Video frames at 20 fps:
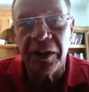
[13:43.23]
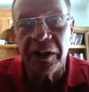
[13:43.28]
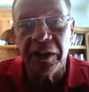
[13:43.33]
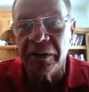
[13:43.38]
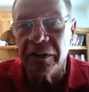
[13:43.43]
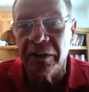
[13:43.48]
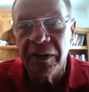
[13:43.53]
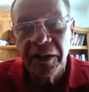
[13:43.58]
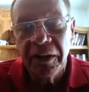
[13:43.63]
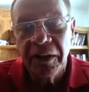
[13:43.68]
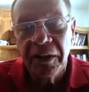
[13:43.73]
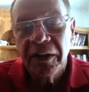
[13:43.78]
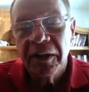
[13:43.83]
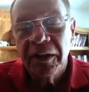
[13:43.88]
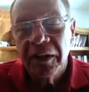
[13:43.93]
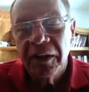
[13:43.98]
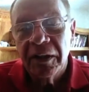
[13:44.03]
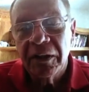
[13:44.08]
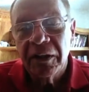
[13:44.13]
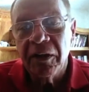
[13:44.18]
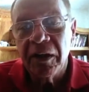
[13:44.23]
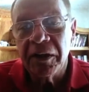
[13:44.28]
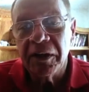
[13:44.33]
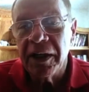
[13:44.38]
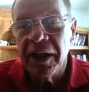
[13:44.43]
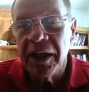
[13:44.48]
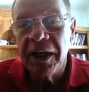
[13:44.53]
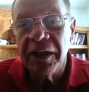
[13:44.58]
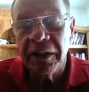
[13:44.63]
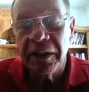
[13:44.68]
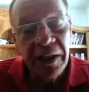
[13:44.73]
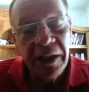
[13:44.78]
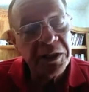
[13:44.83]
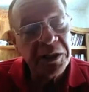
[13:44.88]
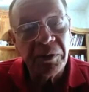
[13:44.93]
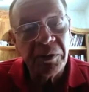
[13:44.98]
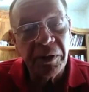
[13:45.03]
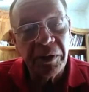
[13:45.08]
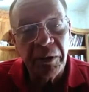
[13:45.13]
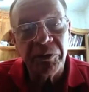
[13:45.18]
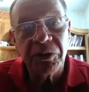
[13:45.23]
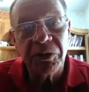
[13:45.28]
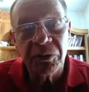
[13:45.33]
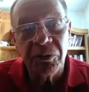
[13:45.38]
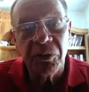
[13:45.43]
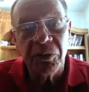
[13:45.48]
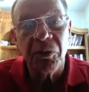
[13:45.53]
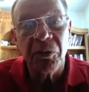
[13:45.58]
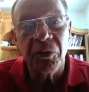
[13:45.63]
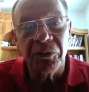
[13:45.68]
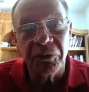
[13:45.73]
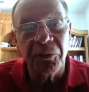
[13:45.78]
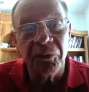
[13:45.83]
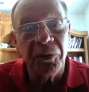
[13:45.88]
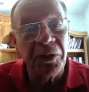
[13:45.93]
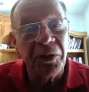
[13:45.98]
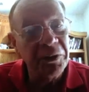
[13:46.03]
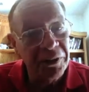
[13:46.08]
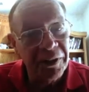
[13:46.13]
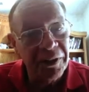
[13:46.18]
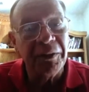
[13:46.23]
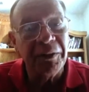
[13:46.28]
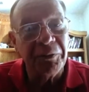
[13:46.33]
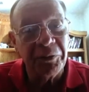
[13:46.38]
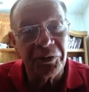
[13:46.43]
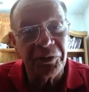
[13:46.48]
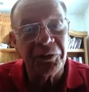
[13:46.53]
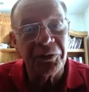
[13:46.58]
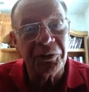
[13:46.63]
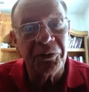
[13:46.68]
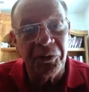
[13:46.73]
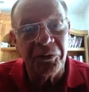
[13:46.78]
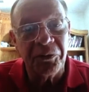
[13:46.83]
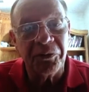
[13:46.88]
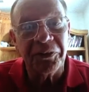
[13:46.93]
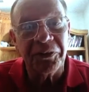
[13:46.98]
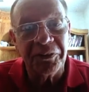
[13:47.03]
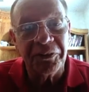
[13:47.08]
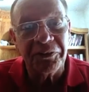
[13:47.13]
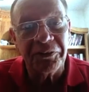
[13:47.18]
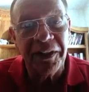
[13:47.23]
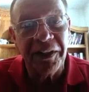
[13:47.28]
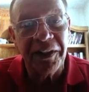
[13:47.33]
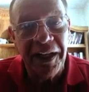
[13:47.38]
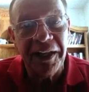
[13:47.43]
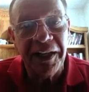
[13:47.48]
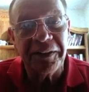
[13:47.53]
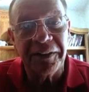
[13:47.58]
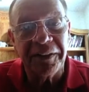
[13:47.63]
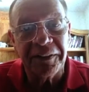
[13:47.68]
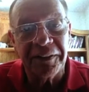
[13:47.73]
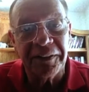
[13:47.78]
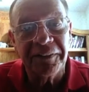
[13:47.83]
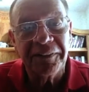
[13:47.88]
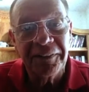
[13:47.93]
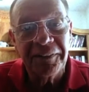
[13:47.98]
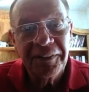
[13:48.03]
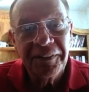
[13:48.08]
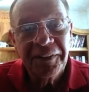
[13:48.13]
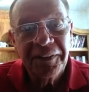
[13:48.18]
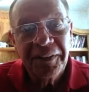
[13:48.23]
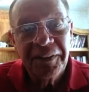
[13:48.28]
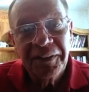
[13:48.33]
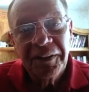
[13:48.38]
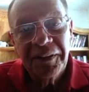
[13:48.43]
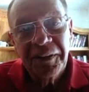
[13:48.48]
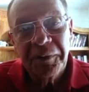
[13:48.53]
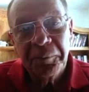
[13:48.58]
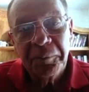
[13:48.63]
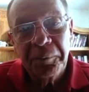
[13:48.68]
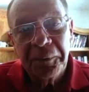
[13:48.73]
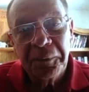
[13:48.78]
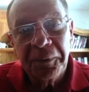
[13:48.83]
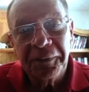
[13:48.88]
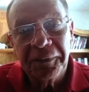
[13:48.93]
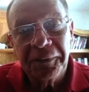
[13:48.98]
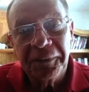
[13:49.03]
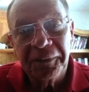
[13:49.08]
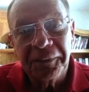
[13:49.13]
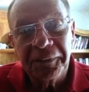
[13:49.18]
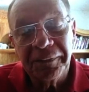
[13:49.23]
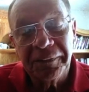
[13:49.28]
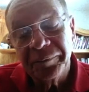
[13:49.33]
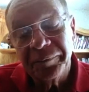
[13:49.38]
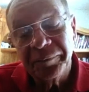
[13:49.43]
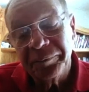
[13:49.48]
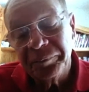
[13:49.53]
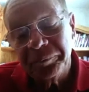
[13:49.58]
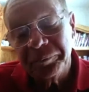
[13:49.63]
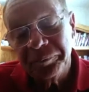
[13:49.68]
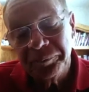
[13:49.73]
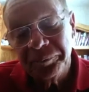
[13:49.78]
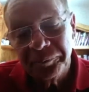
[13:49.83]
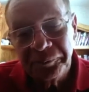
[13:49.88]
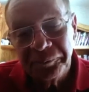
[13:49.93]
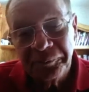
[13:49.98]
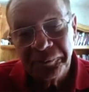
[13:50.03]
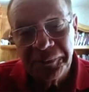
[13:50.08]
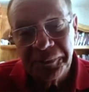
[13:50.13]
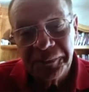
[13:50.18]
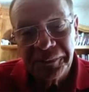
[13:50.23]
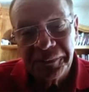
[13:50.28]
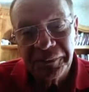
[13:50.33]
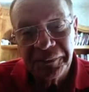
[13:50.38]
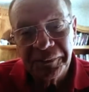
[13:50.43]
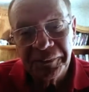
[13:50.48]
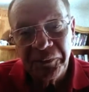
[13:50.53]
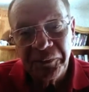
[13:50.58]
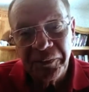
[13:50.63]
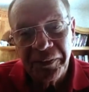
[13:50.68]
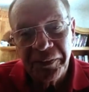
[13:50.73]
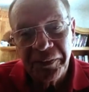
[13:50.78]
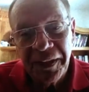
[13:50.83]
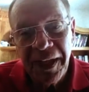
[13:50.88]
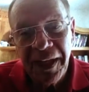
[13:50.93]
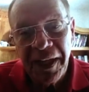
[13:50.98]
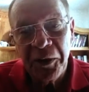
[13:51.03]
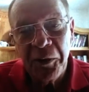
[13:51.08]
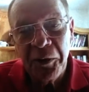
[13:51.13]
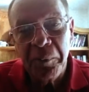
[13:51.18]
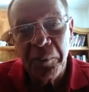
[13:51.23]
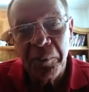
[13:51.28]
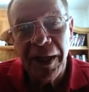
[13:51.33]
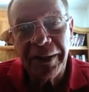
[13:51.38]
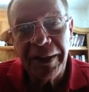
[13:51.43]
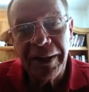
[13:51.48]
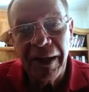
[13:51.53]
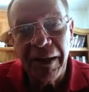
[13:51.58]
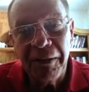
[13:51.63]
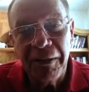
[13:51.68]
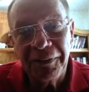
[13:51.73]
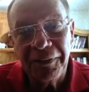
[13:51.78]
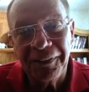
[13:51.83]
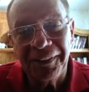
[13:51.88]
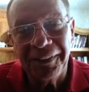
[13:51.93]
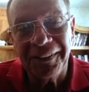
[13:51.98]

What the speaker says: and gone on, and that's what I would do over. One thing I would do over if I had it, but it's an can't go back now.